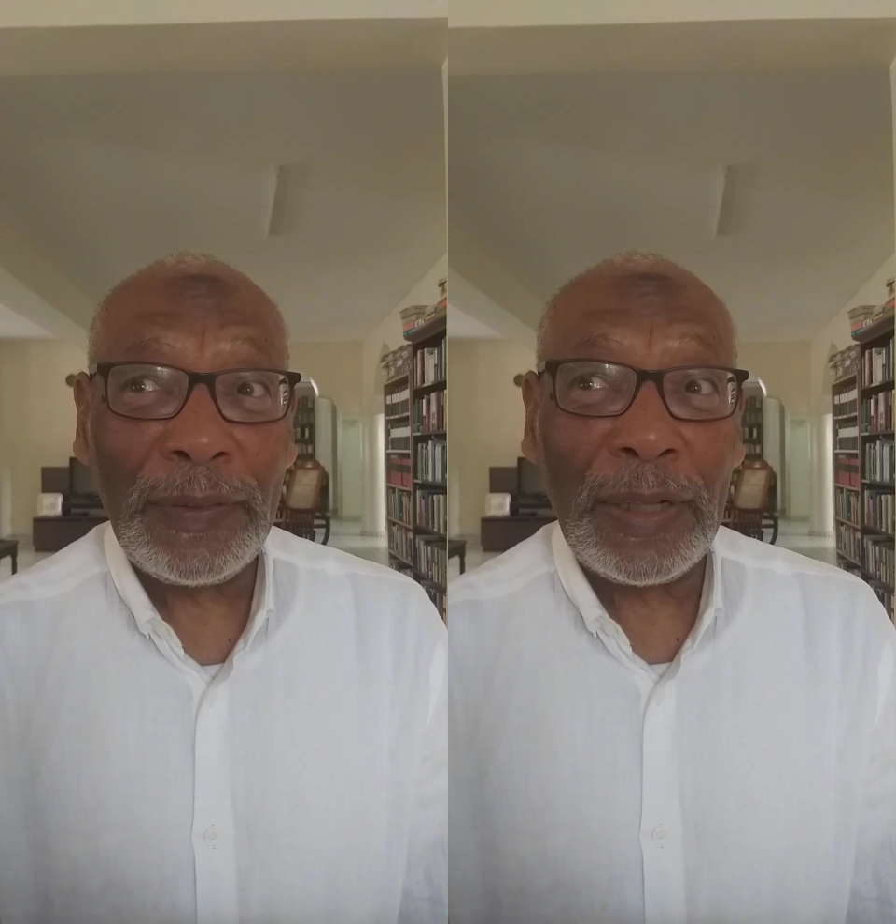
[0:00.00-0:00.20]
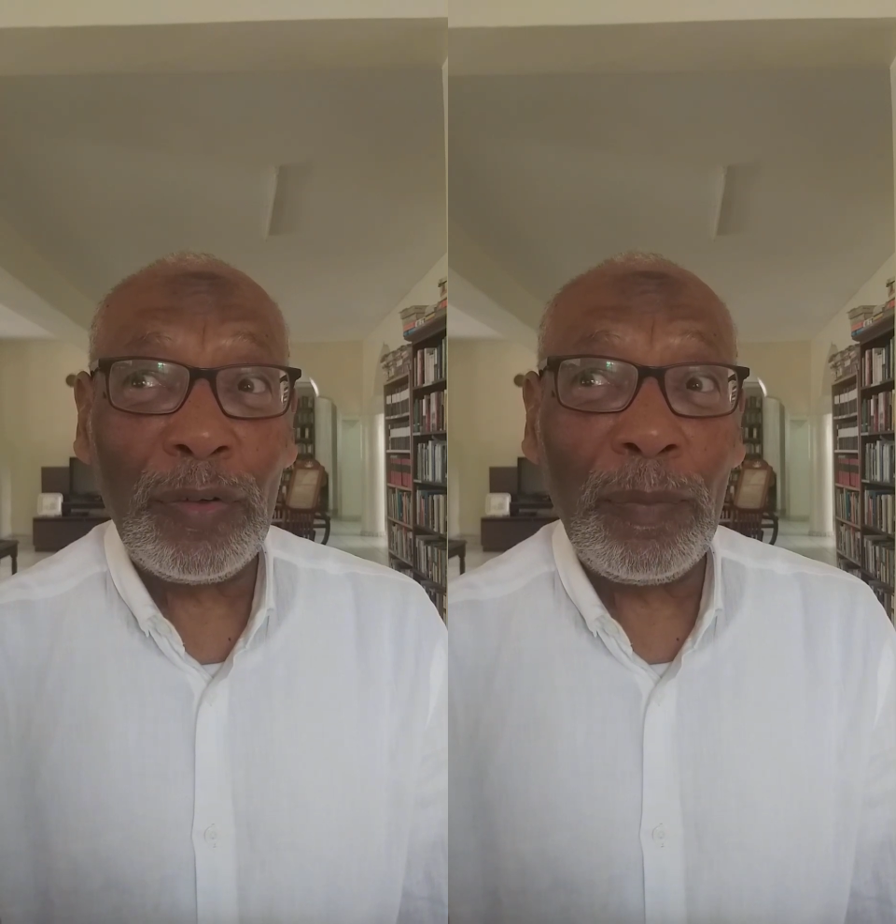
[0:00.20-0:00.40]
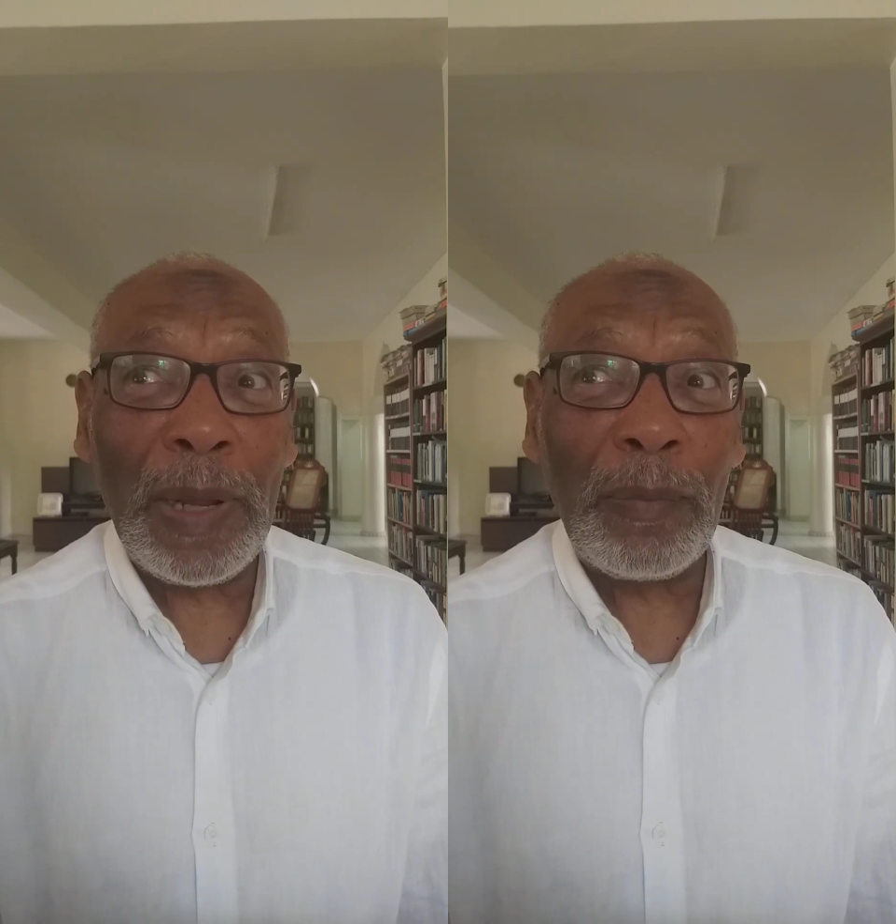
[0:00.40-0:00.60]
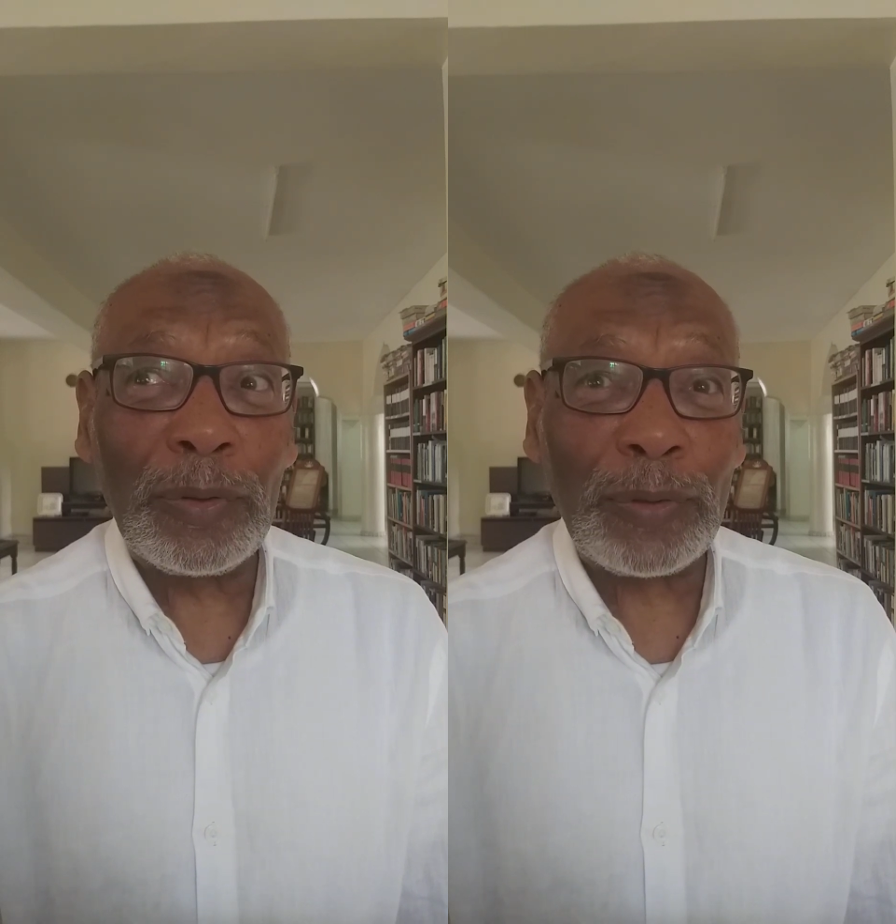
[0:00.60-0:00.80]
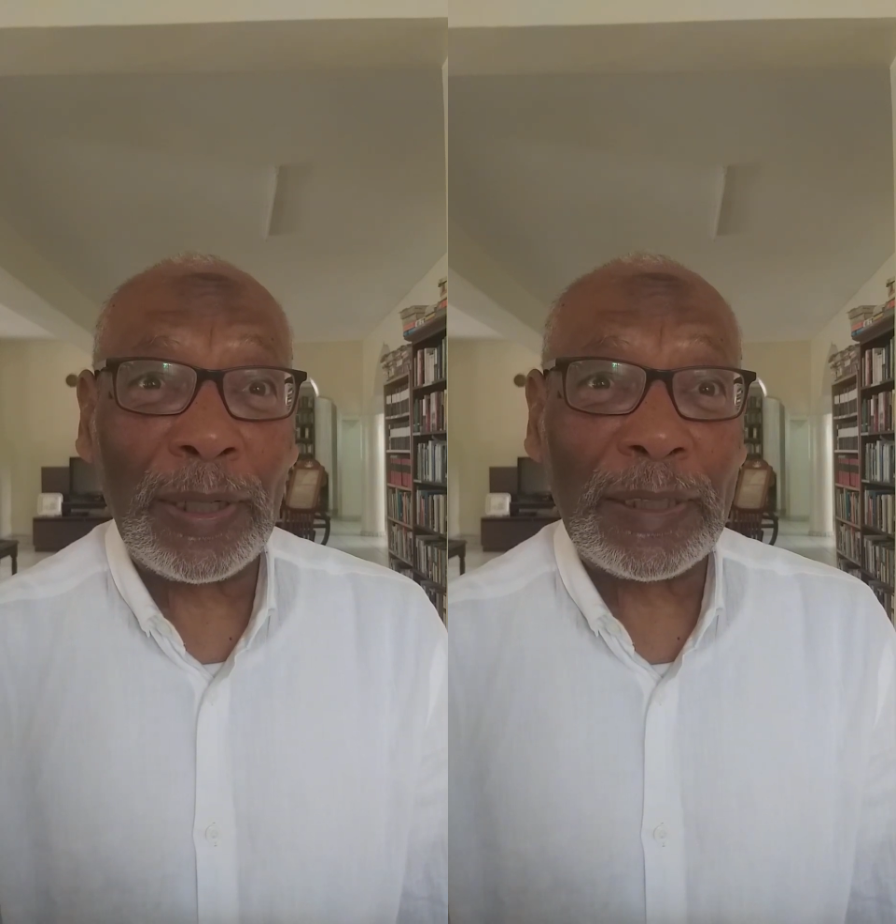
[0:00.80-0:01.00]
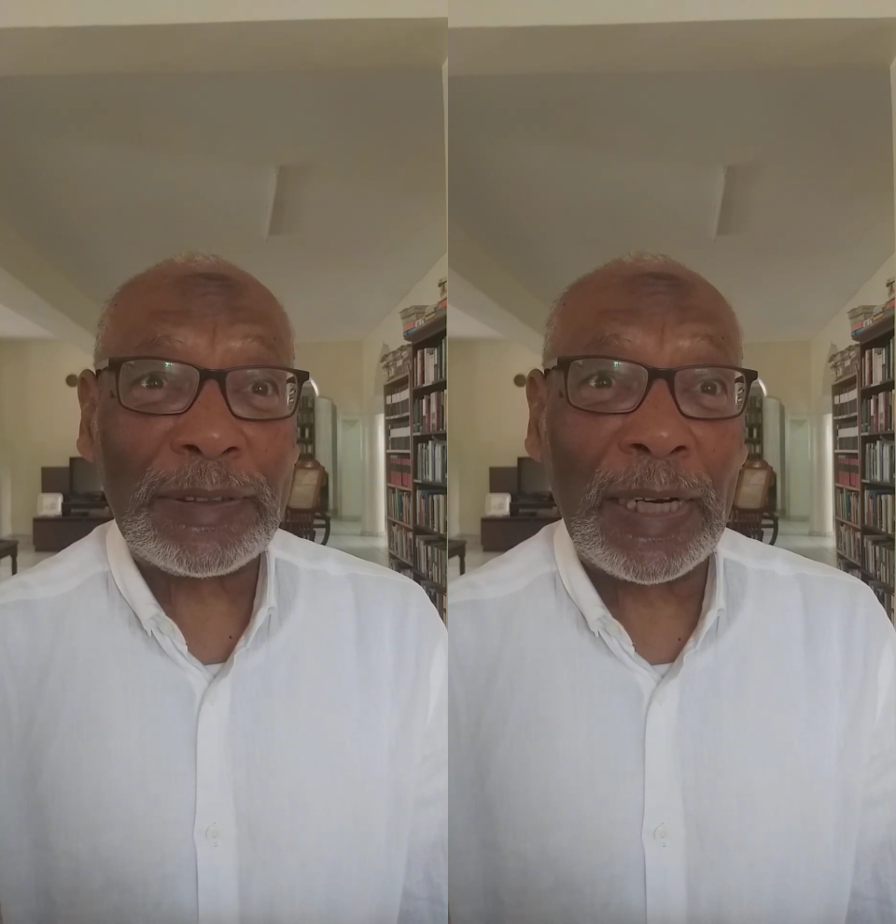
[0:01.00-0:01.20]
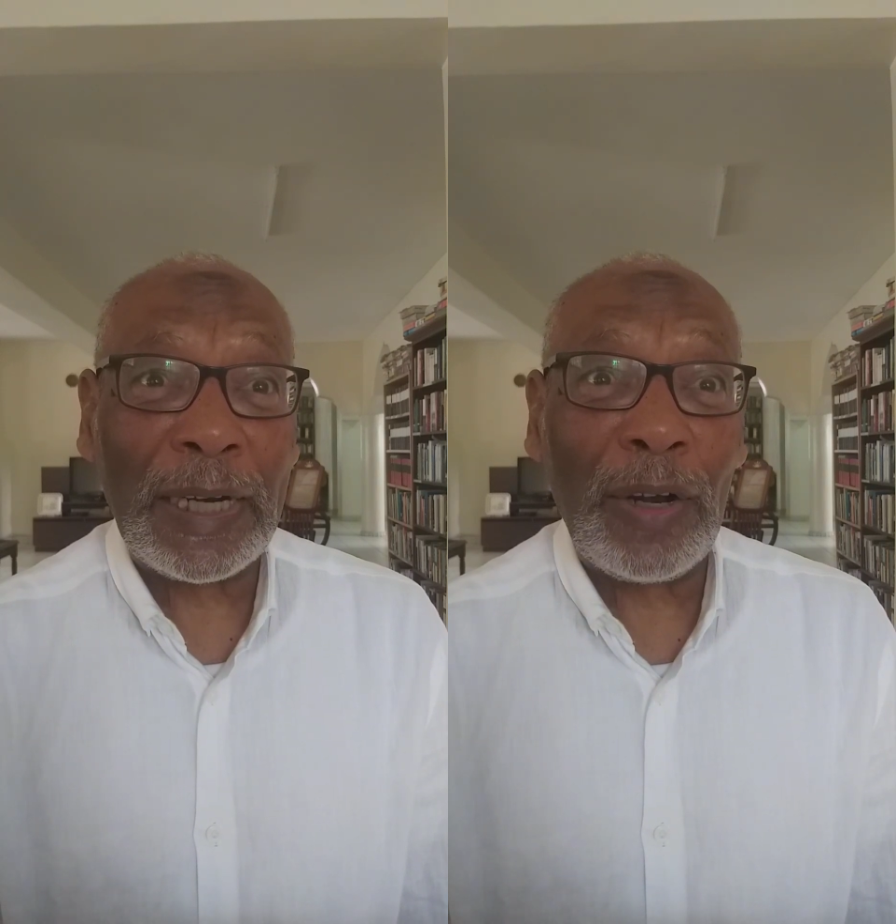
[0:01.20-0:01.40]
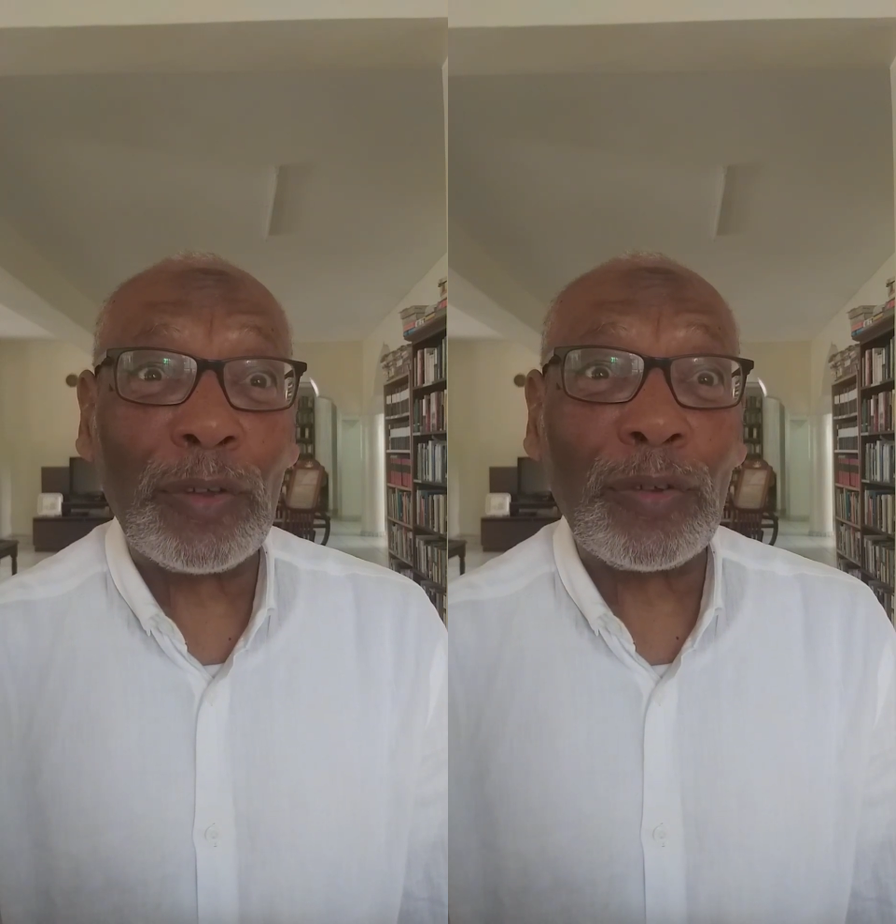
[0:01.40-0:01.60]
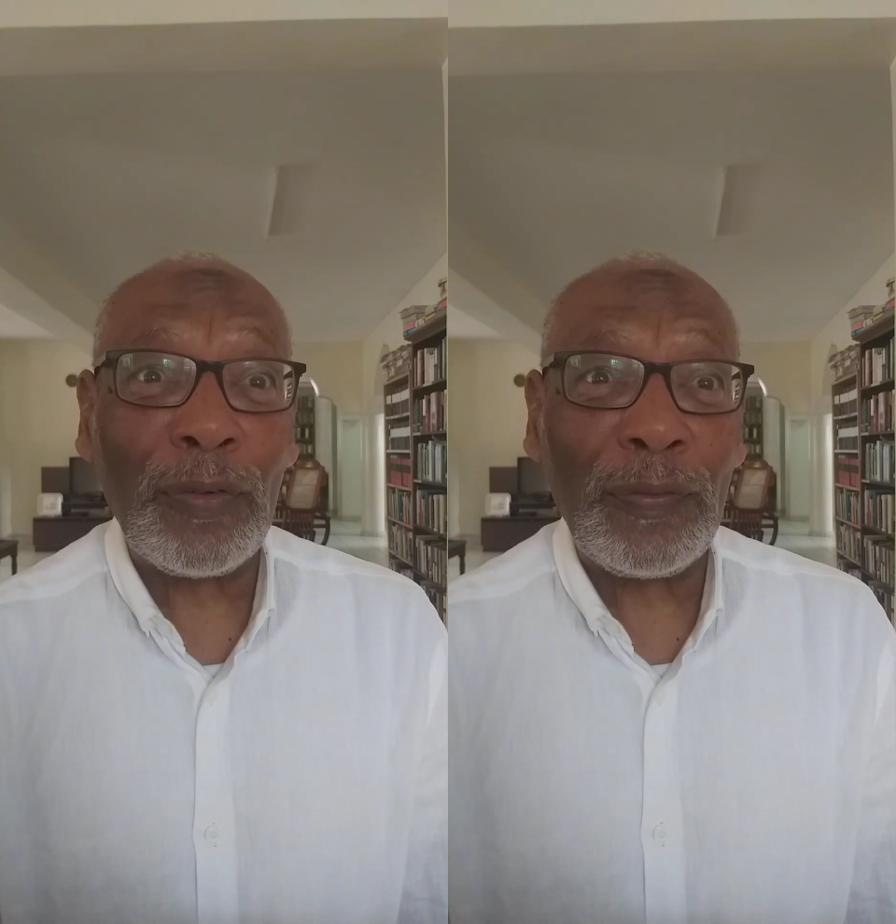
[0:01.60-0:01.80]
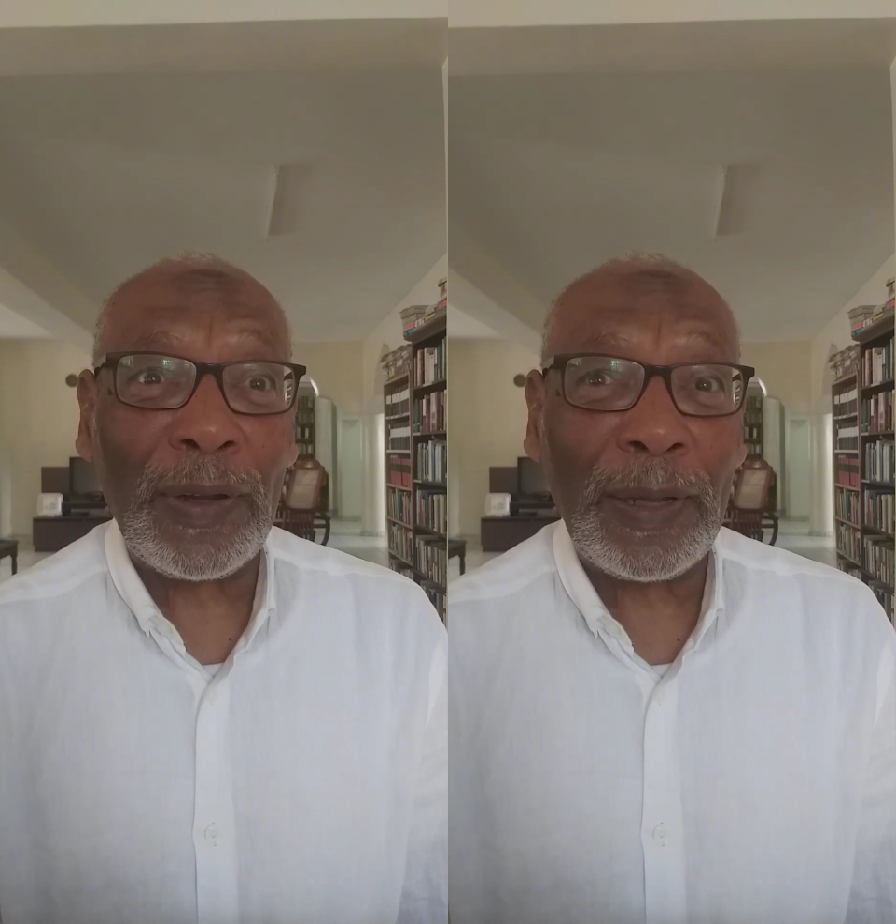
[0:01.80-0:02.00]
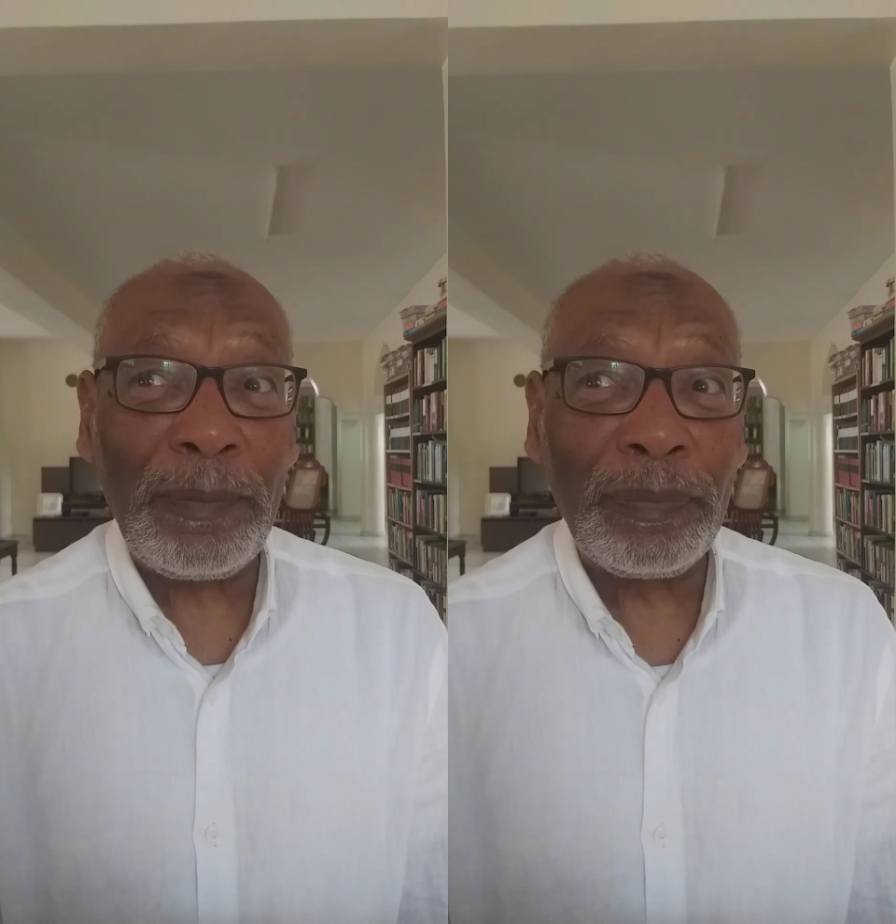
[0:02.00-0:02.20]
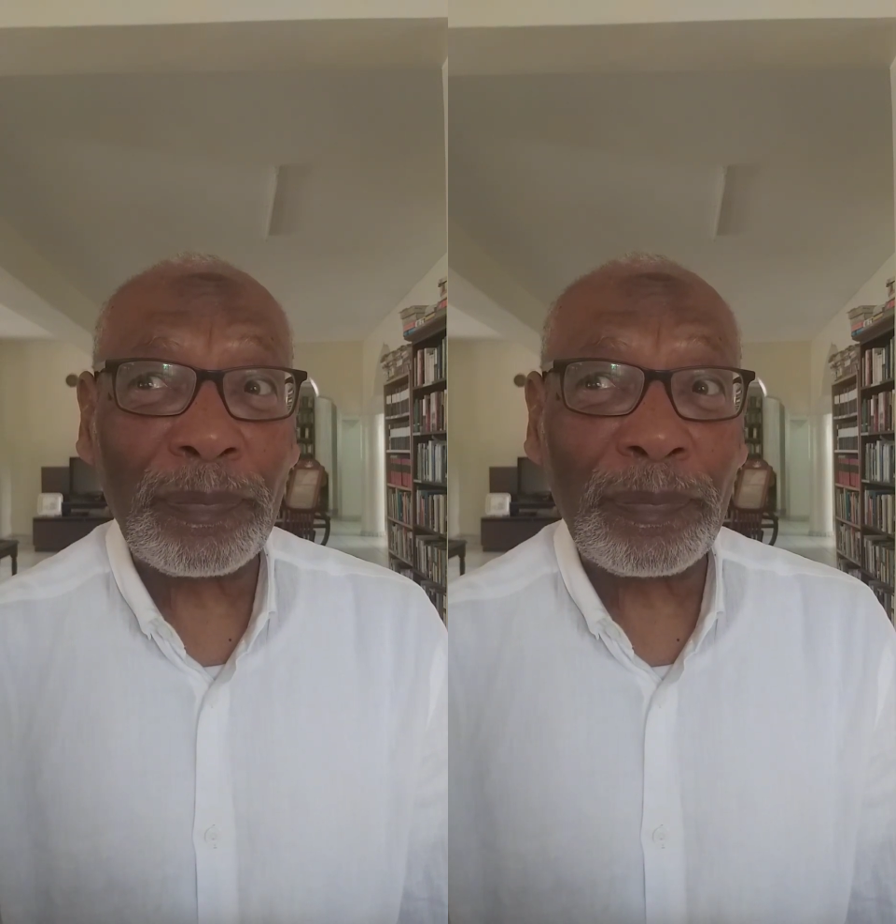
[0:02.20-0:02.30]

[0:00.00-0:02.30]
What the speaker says: then you'll be able to understand a lot of